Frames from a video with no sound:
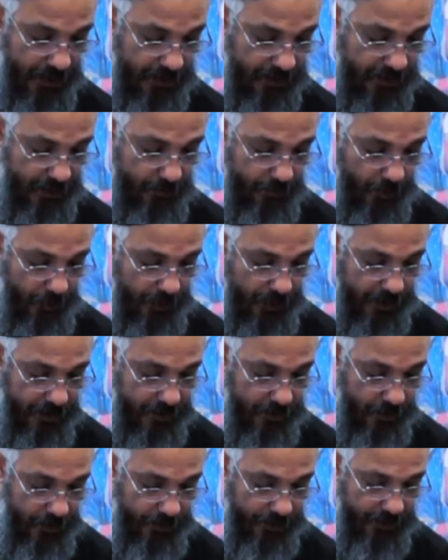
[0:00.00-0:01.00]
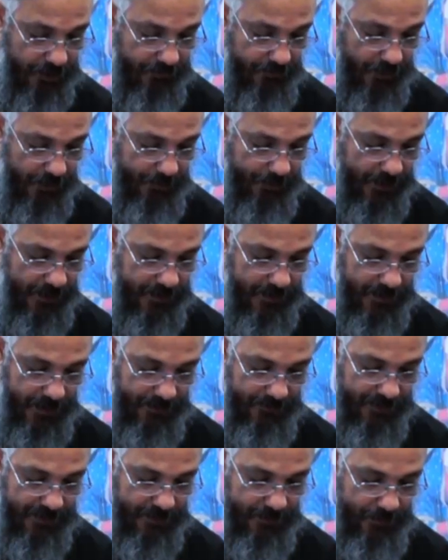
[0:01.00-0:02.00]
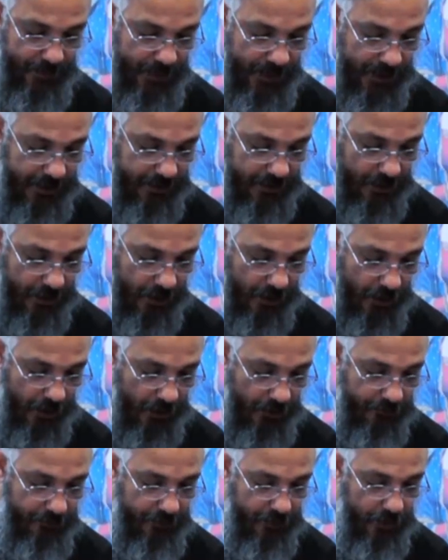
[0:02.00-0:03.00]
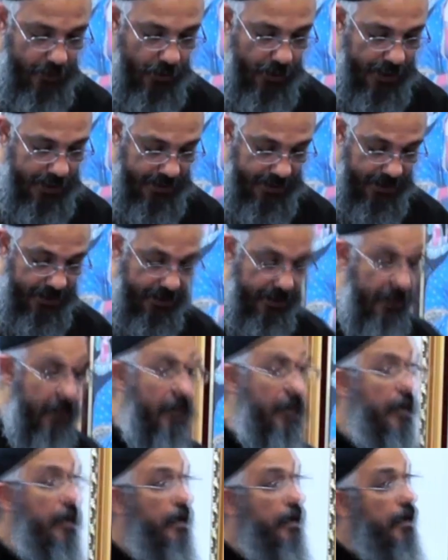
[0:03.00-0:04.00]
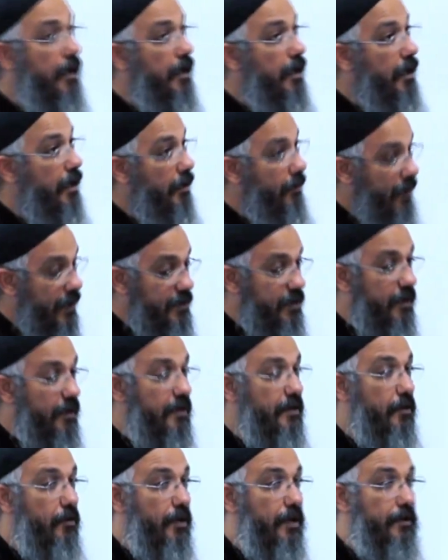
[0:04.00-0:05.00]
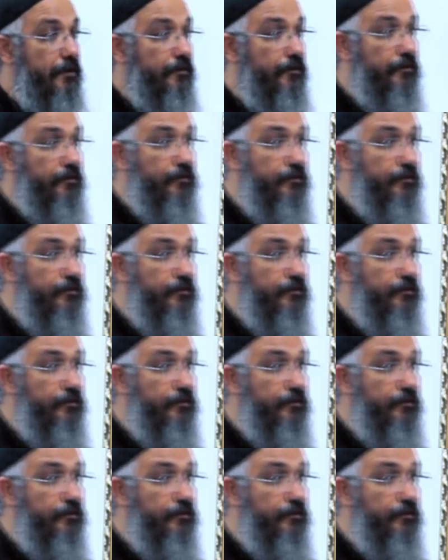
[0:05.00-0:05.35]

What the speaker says: St. Paul exhorts the Philippians to have a spirit of unity. That's another one.